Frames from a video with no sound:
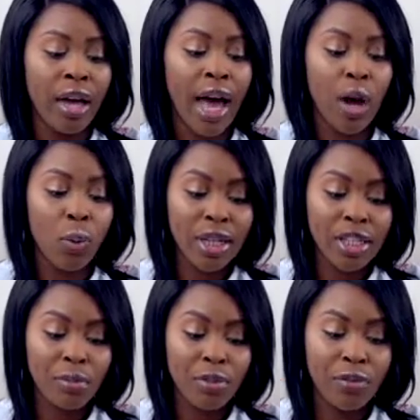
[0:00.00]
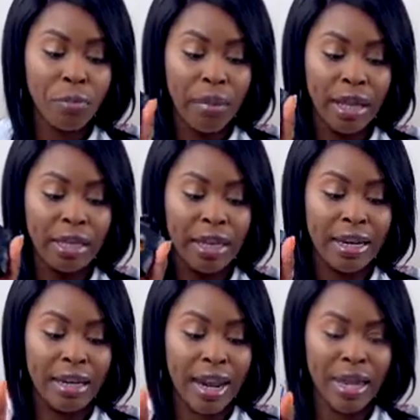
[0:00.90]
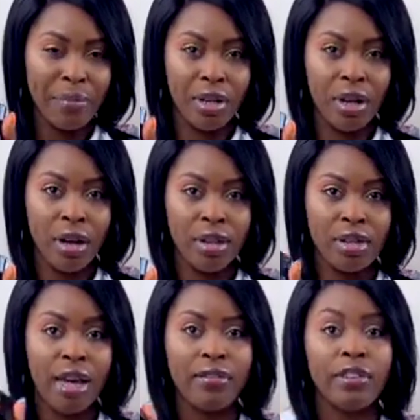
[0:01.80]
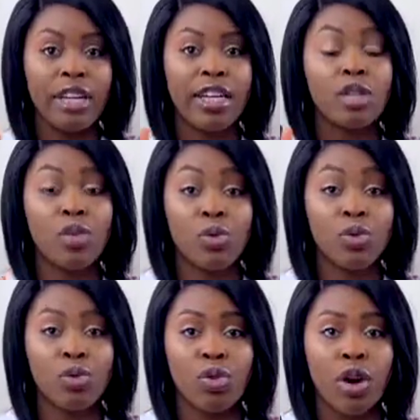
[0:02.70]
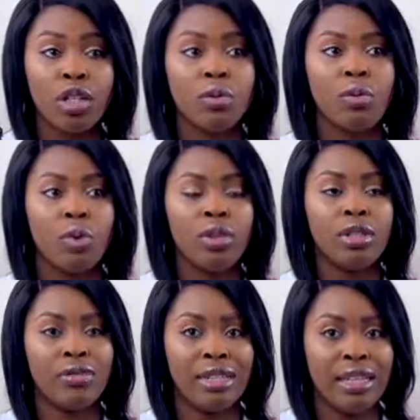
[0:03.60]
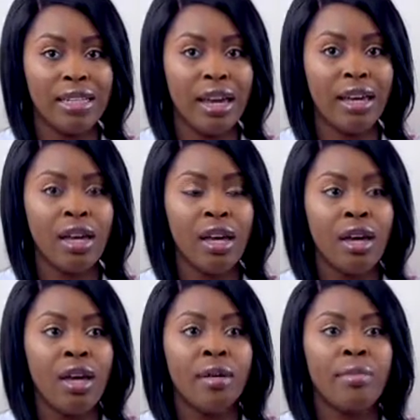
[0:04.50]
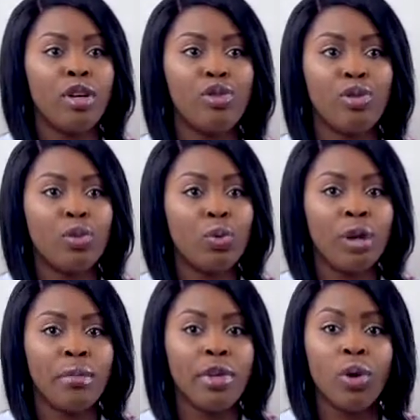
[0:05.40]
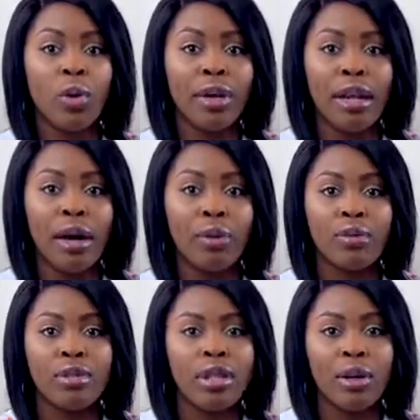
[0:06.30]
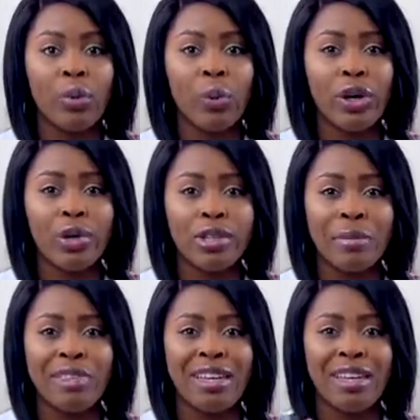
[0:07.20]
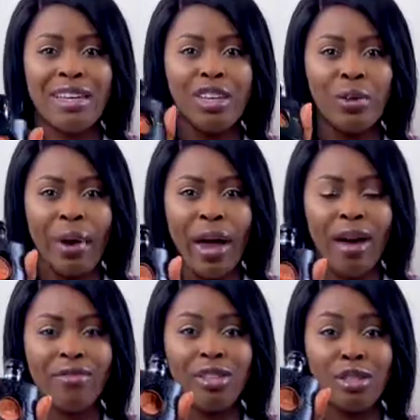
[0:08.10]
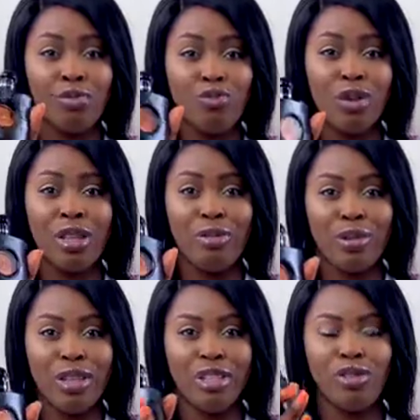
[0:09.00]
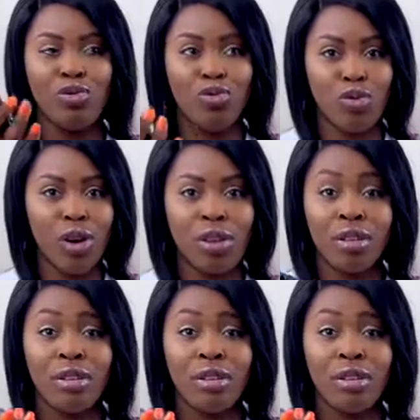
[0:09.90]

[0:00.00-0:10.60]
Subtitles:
wear this perfume mainly at night because I feel like it's too strong to be worn during the day, because you don't want to be going out to like work or something and then you have this really, really strong,